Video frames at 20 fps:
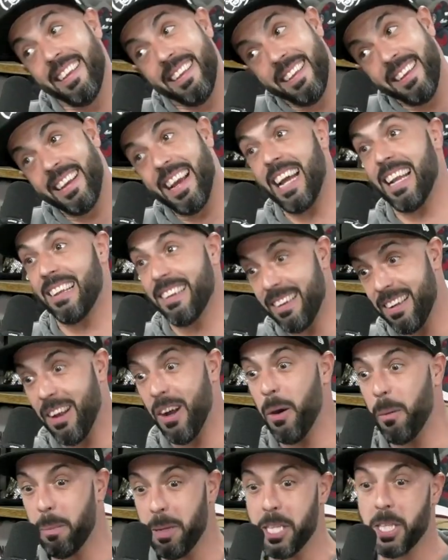gotta, you
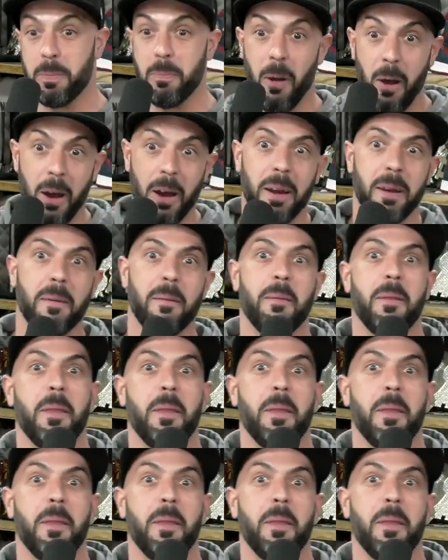know, be smart.